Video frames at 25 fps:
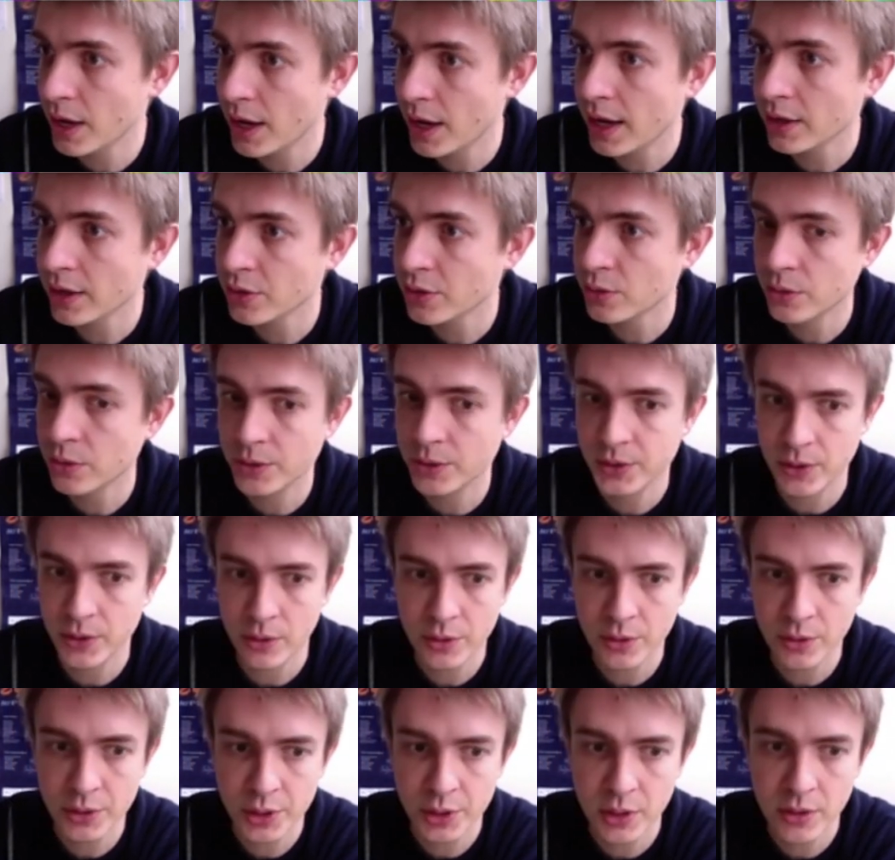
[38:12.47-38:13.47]
actual
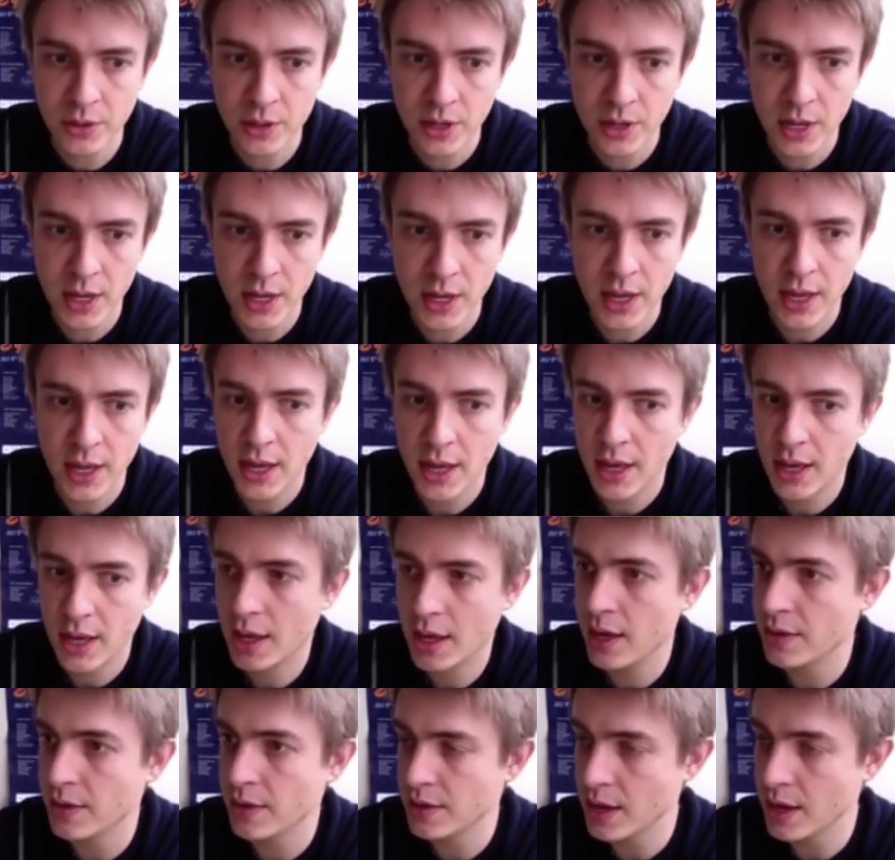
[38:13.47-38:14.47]
solution.
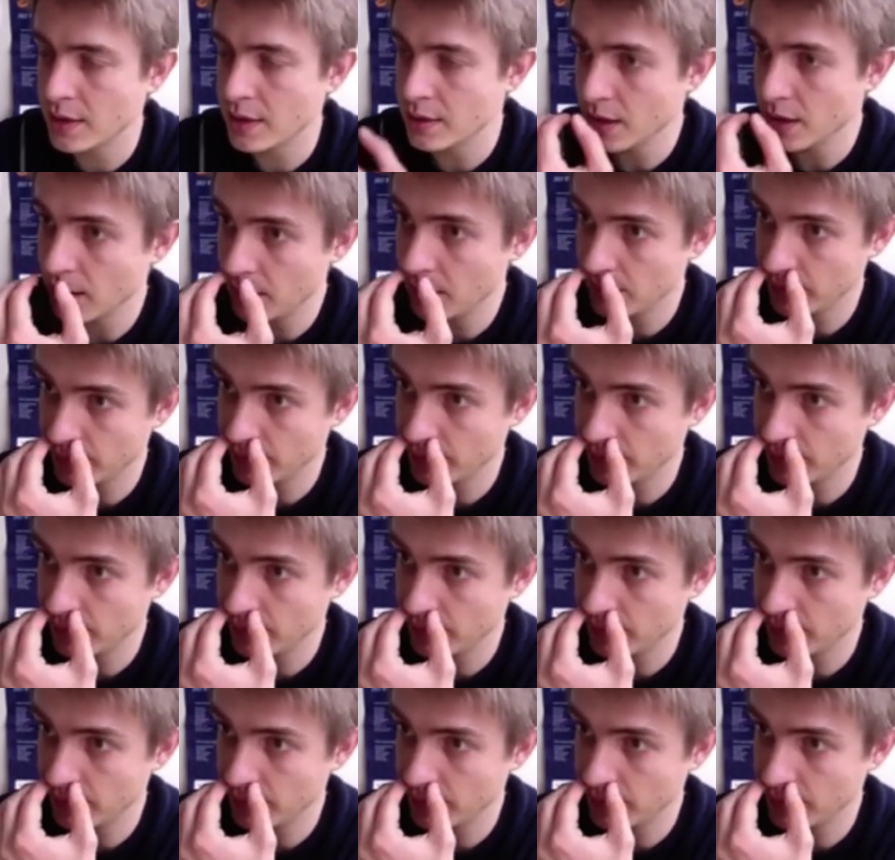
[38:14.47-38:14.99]
And then